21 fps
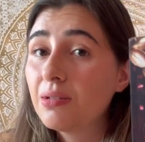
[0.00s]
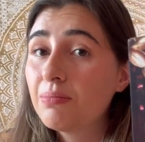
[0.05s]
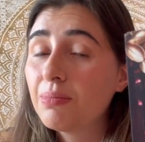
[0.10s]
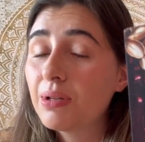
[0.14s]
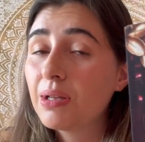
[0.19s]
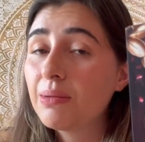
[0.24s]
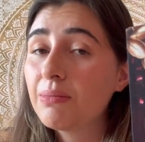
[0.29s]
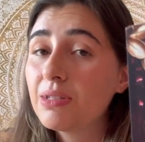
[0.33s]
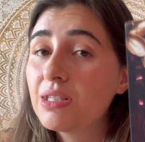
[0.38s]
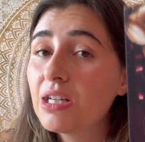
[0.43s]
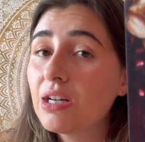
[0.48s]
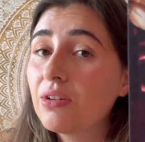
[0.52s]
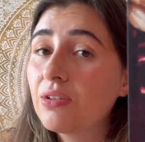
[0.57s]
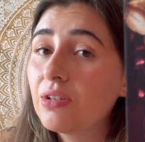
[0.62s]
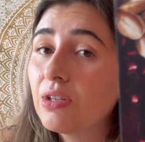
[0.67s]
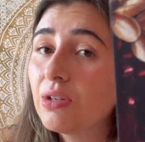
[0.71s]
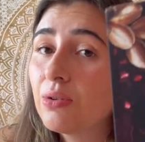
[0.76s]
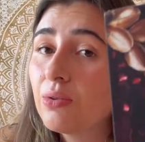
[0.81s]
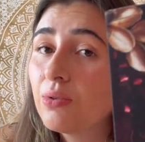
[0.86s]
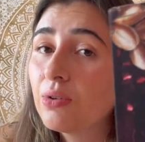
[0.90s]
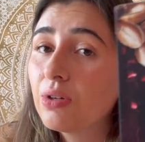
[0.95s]
but let me tell
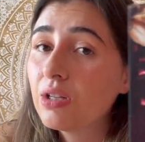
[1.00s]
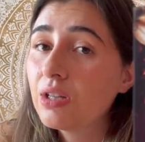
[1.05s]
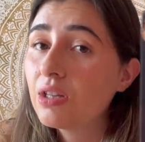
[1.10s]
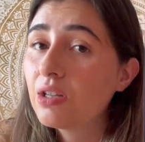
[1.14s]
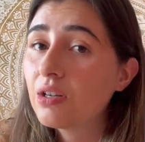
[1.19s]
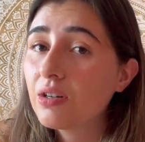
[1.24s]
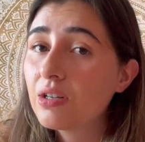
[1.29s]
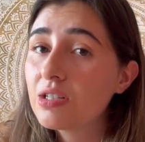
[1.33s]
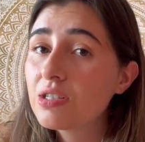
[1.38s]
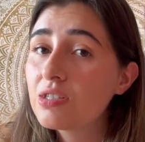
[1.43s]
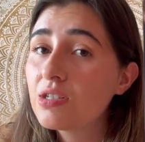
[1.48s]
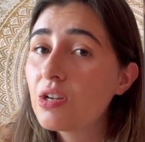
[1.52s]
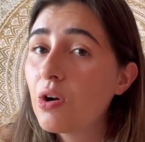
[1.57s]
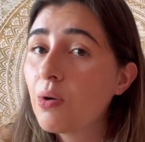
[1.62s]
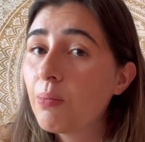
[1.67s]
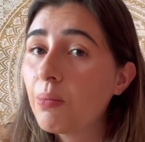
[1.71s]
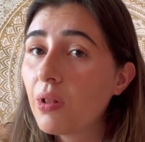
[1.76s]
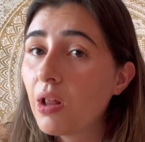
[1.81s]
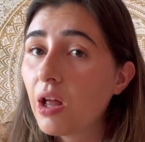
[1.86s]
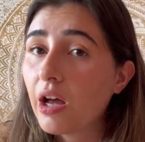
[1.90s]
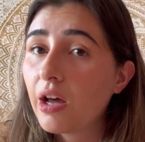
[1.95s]
you, there is no
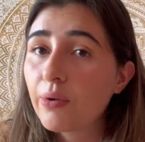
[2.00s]
plot